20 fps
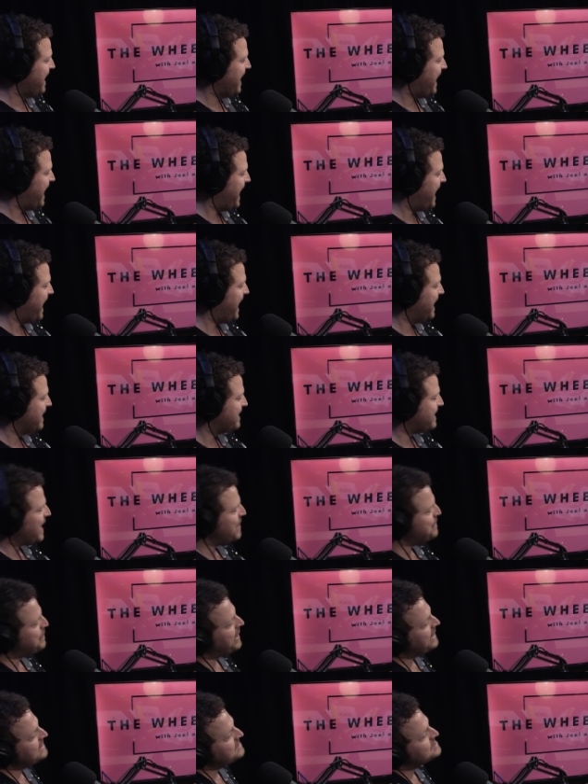Uh, Kate
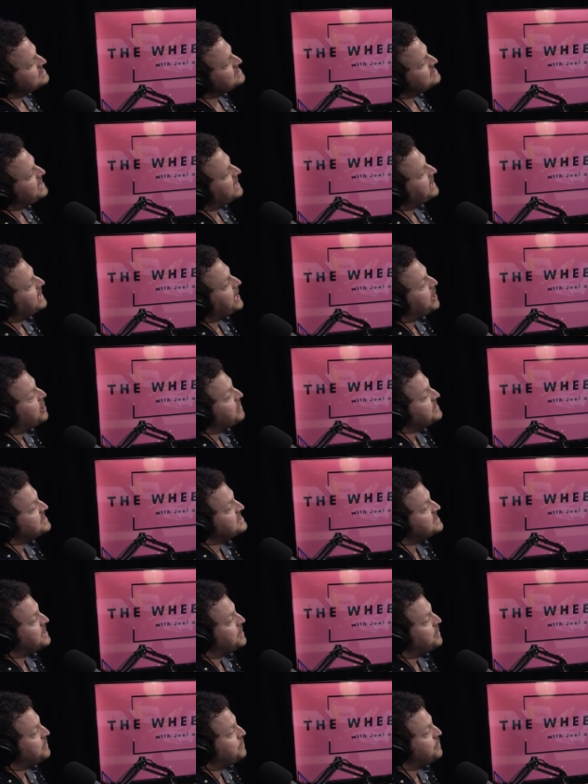Bates, take care of
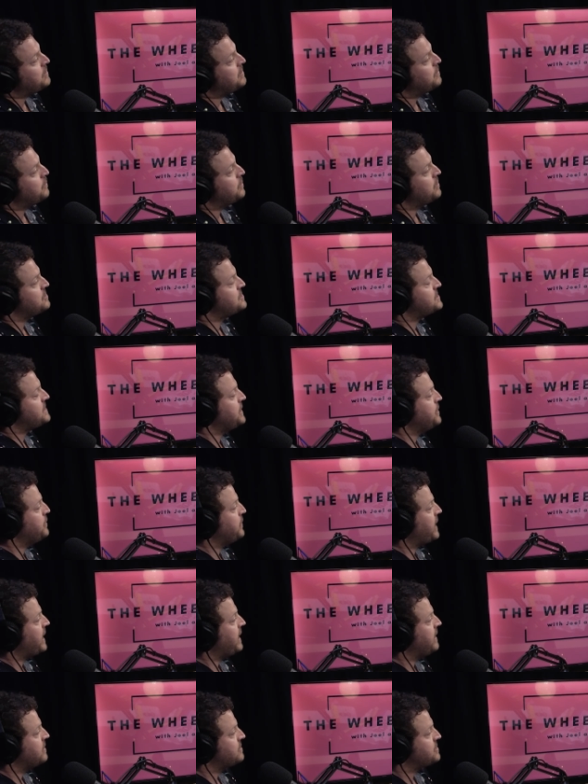yourself. We'll we'll see you
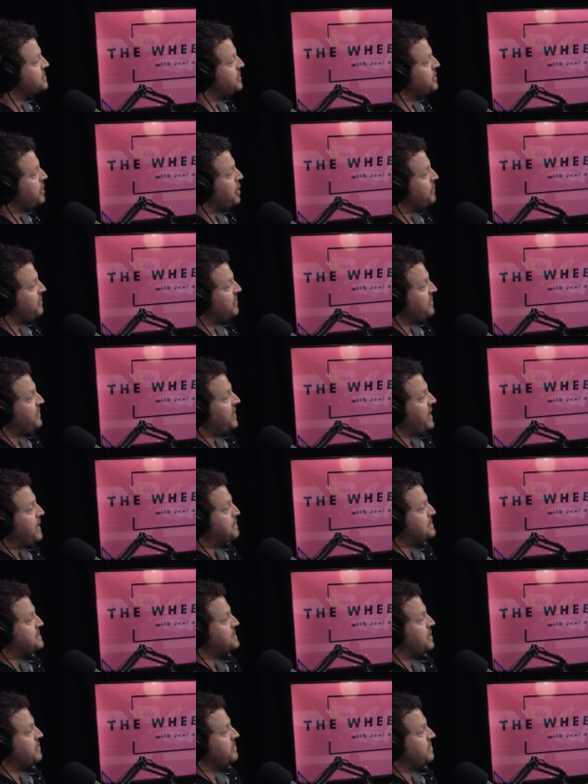again soon, hopefully for
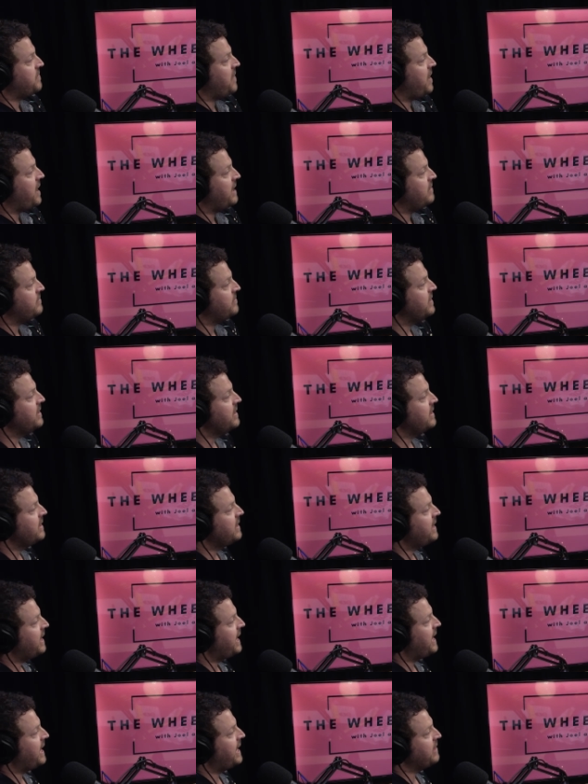episode five
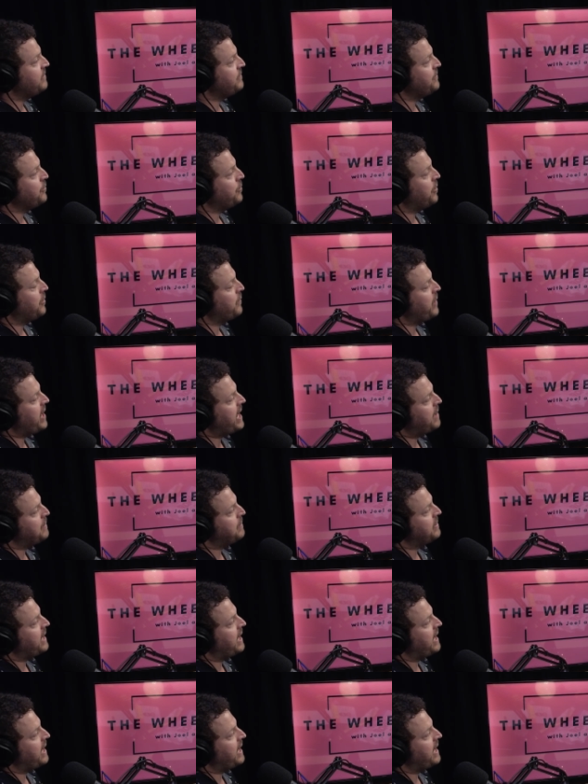uh, if you're around. But